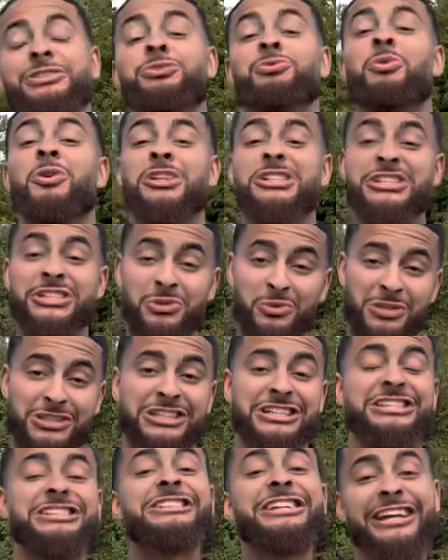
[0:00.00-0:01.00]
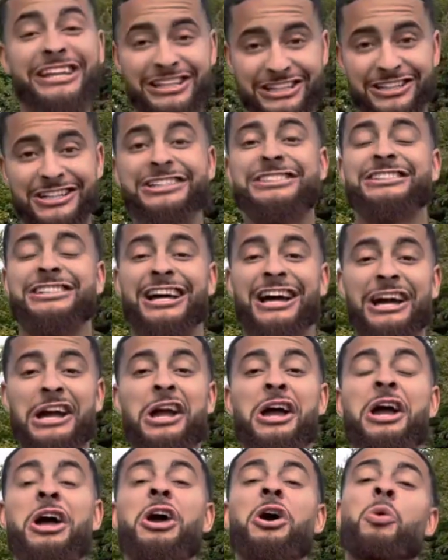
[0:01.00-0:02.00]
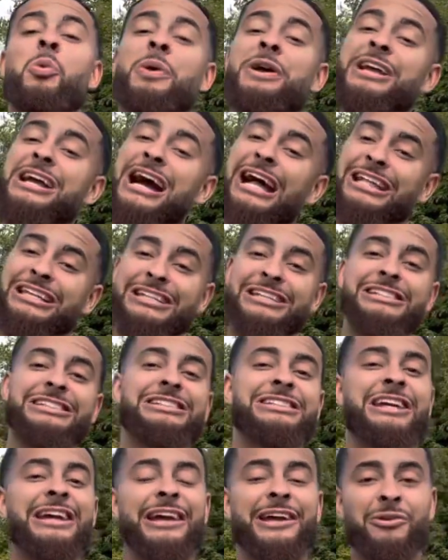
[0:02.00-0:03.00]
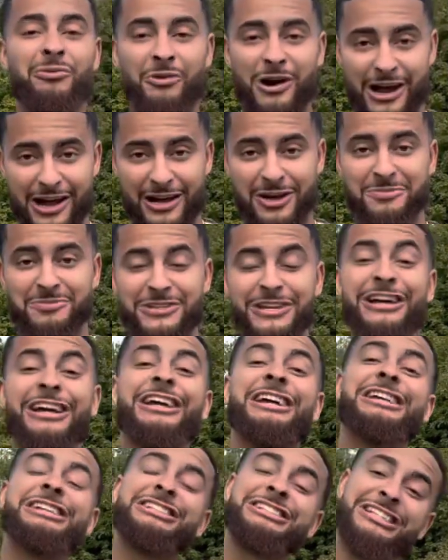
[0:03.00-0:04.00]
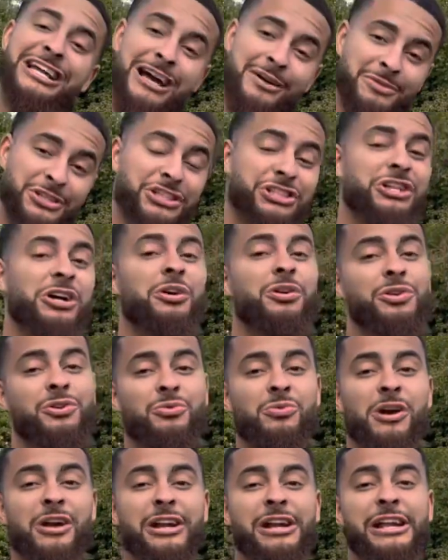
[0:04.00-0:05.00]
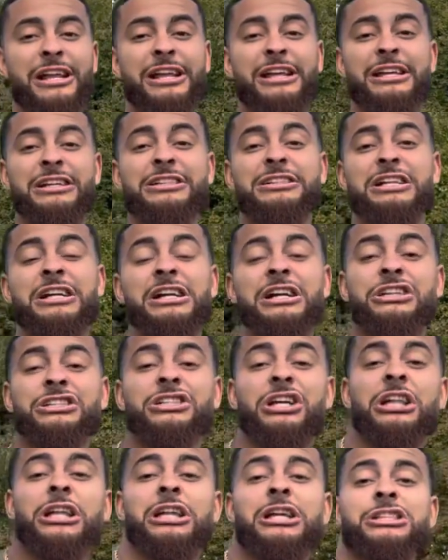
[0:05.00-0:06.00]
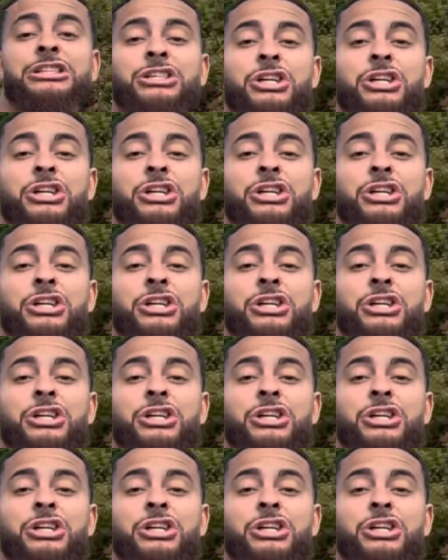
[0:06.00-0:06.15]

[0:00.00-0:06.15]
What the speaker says: you wanna see what this thing looks like, we got this thing wrapped. It's time to show you what it is. So let's